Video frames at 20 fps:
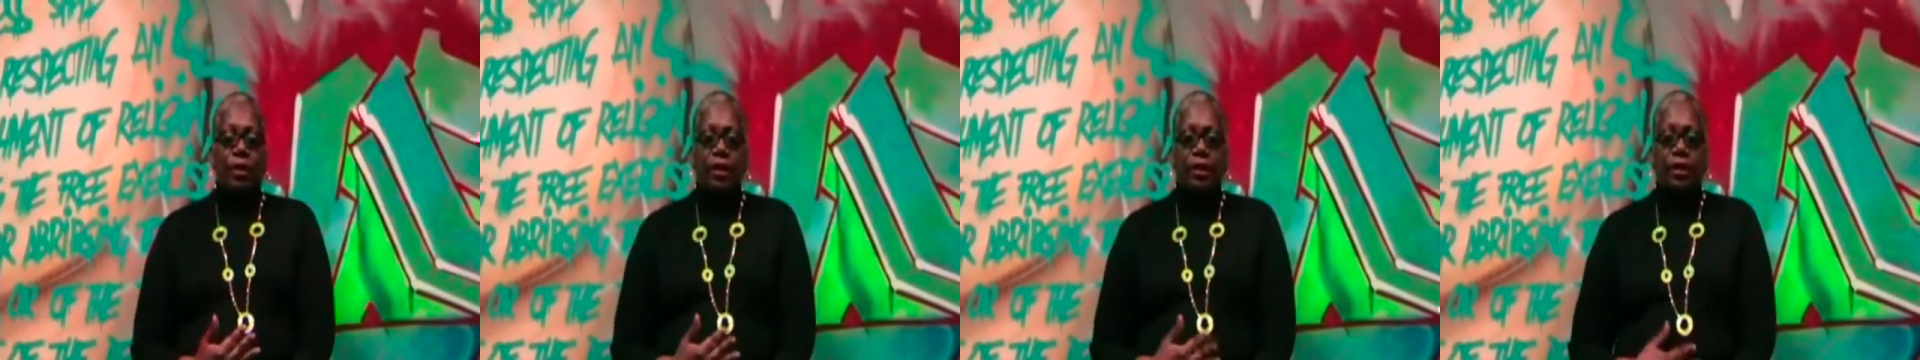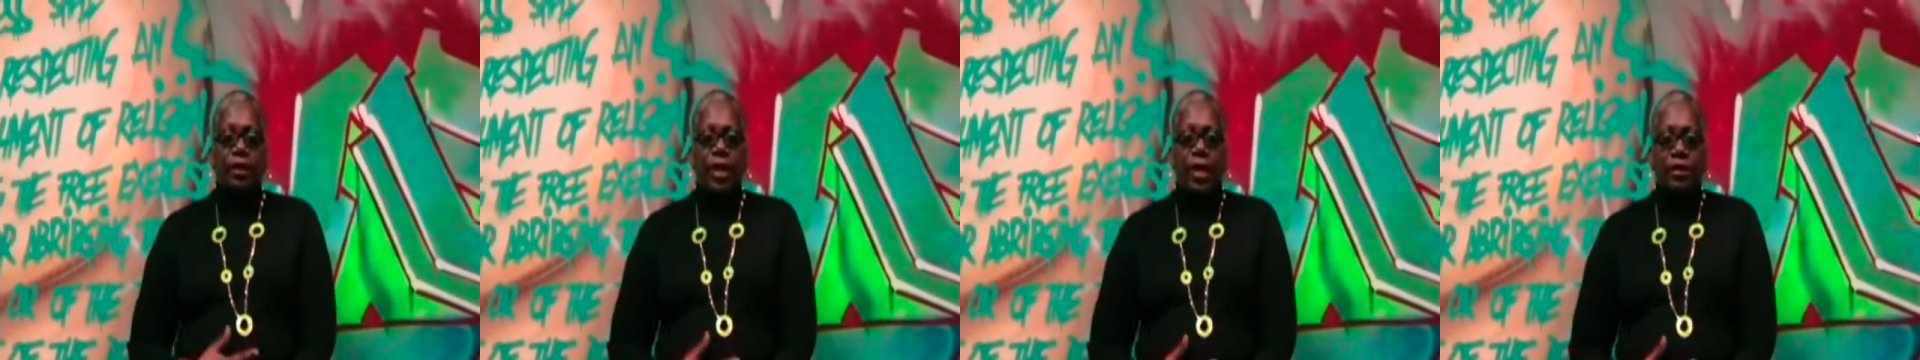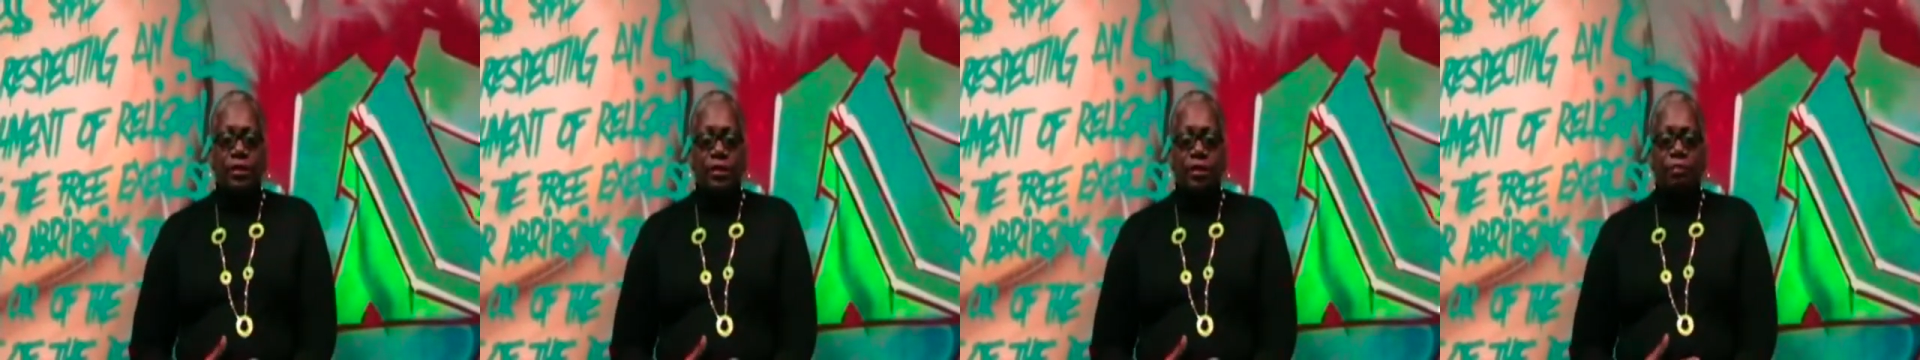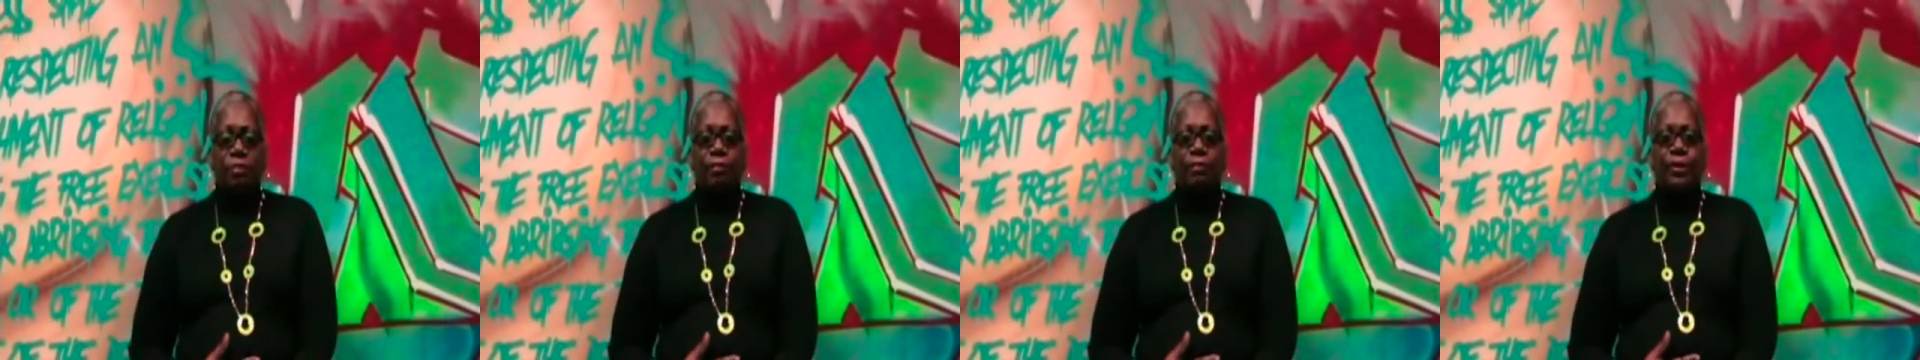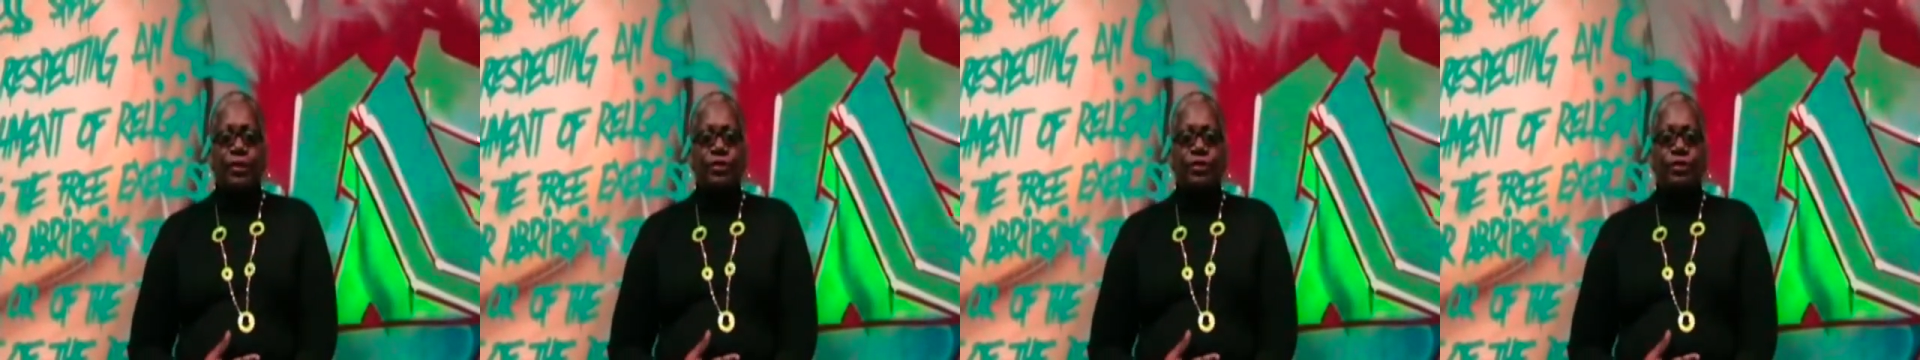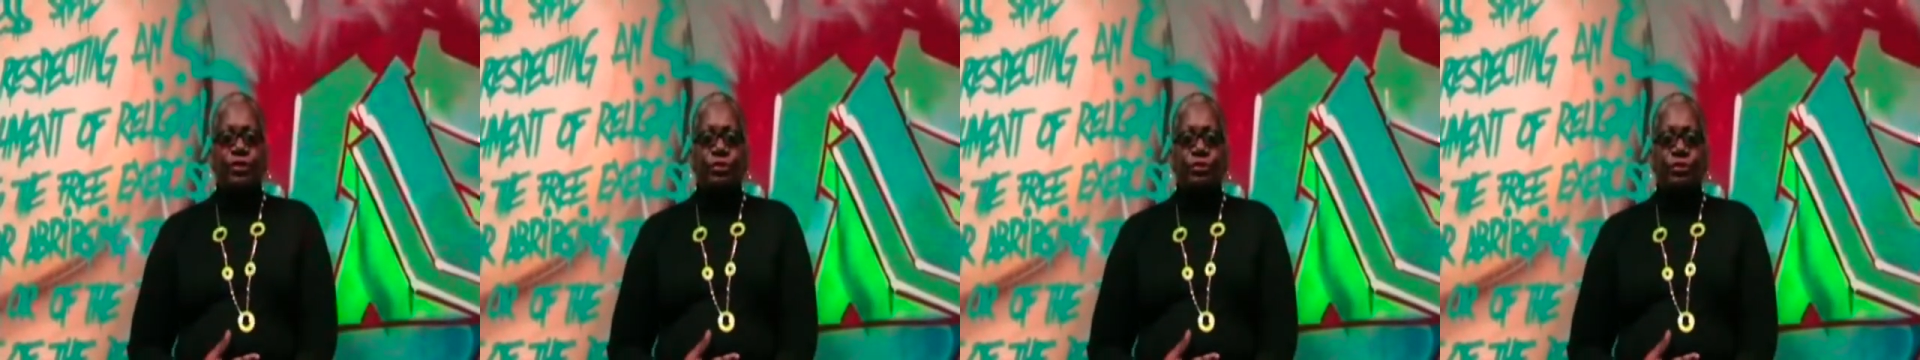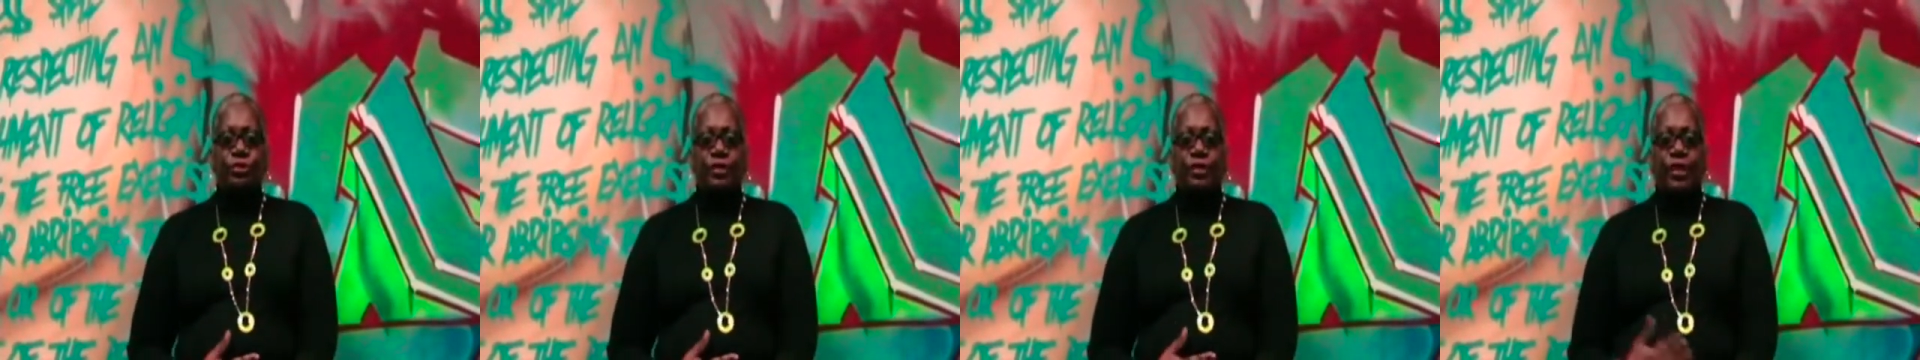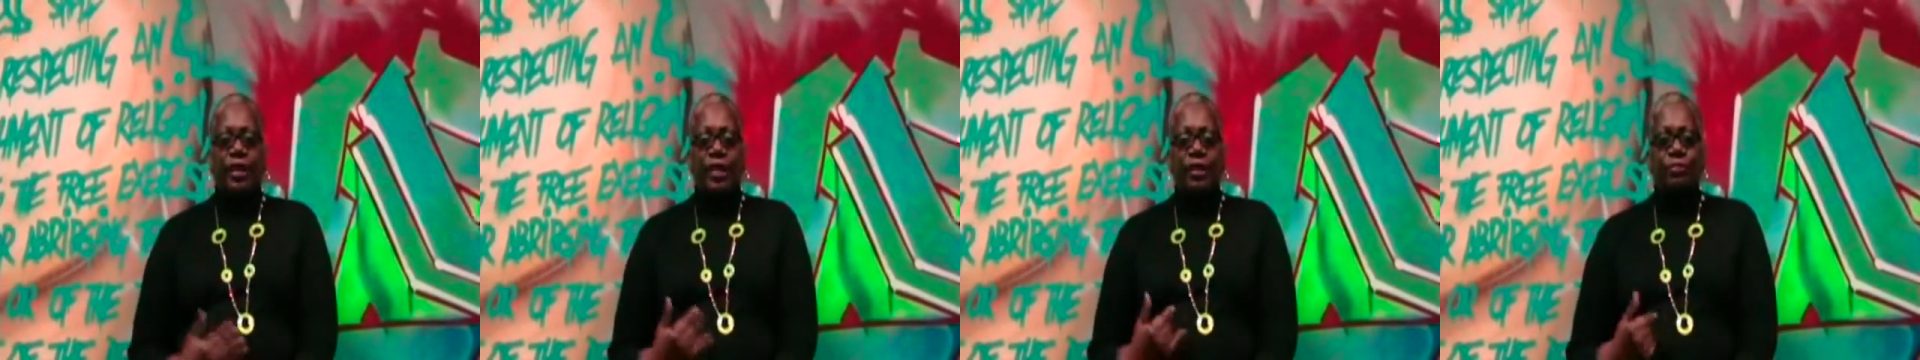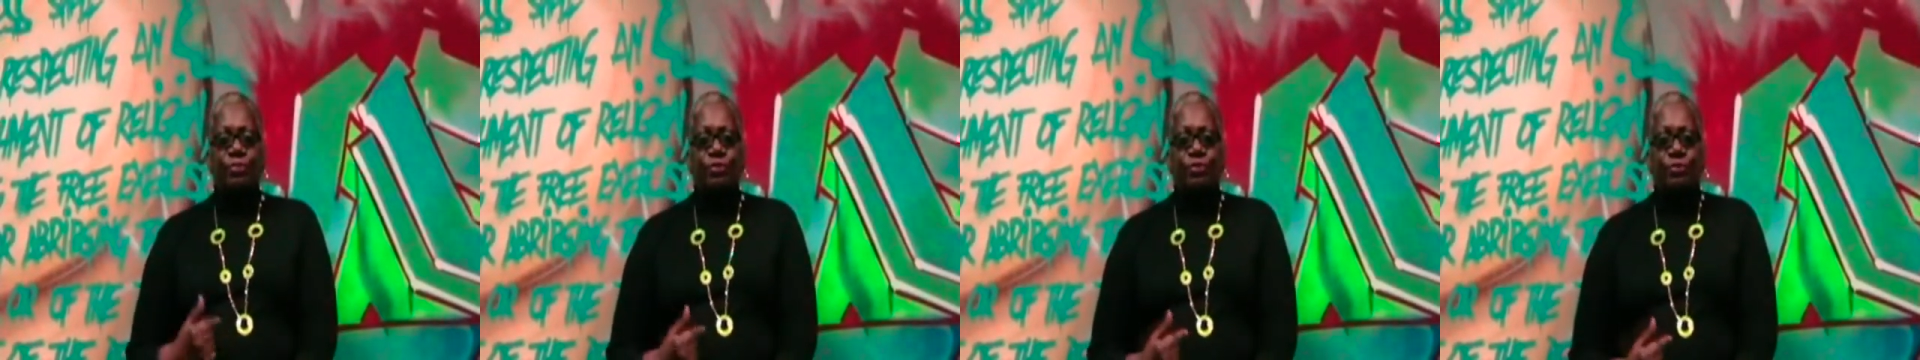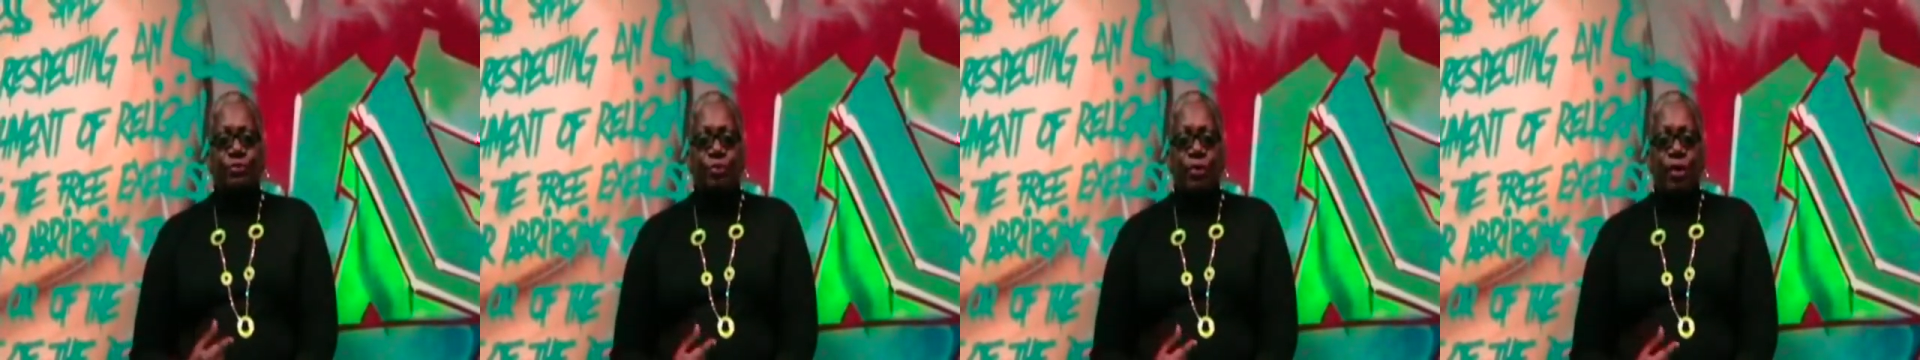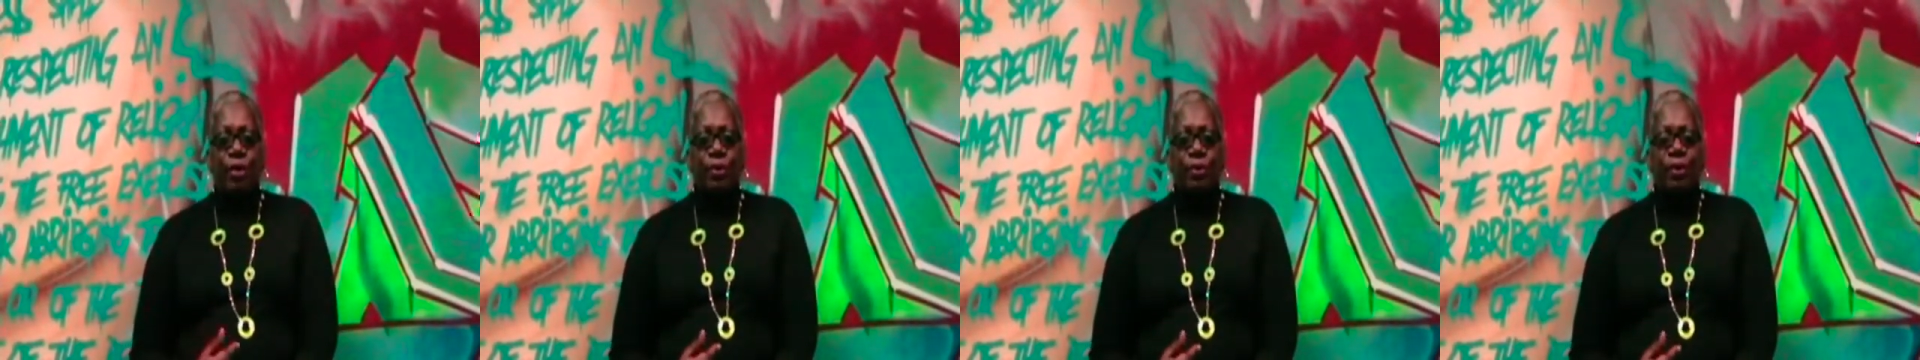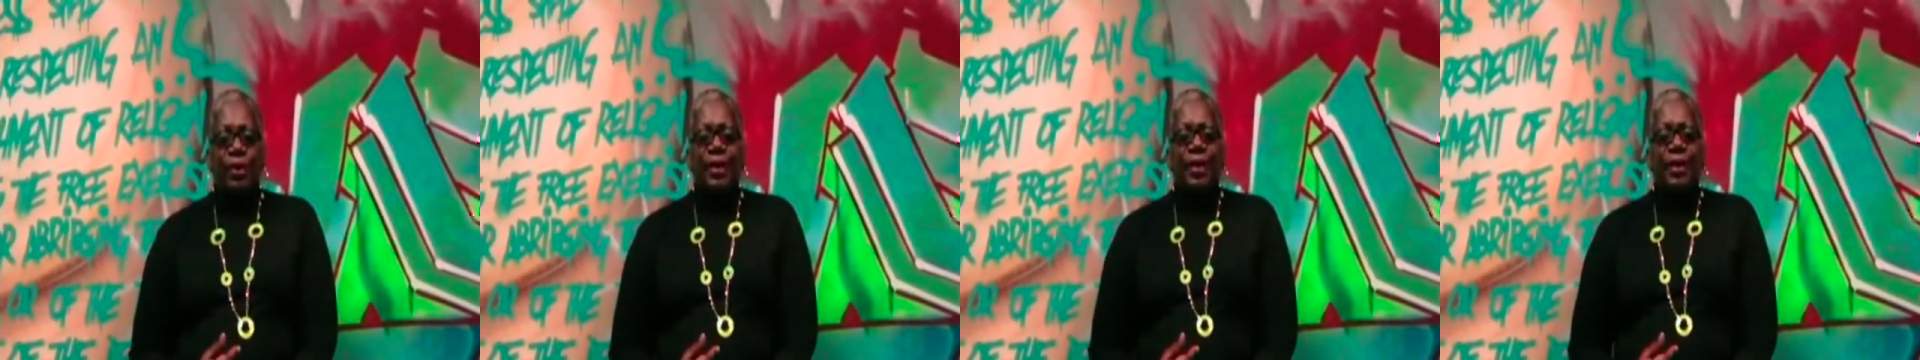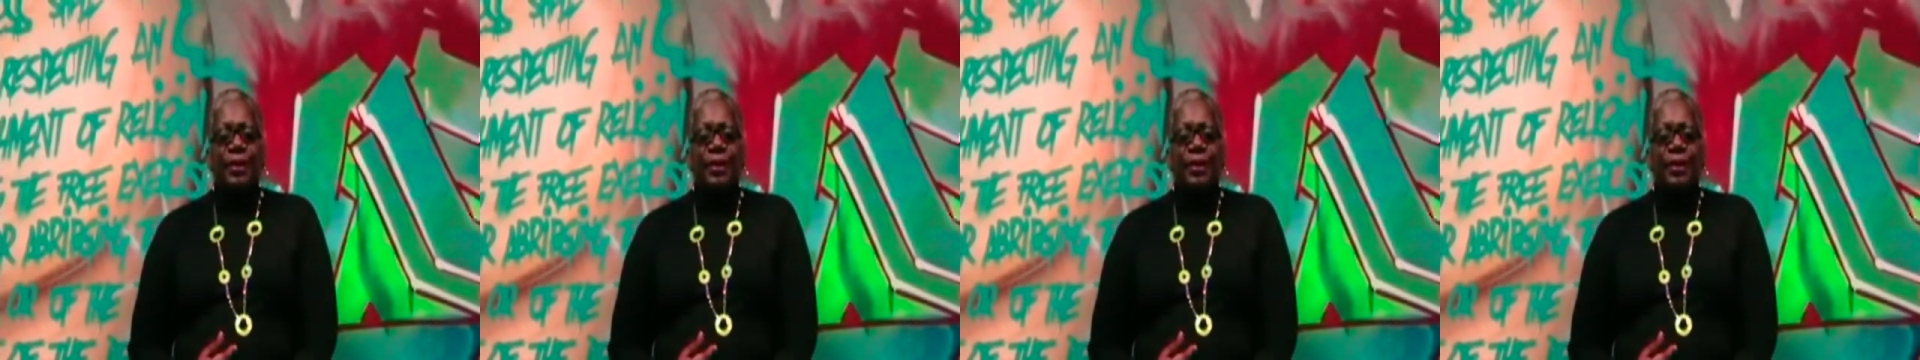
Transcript: and God showed me my children that it was wrong.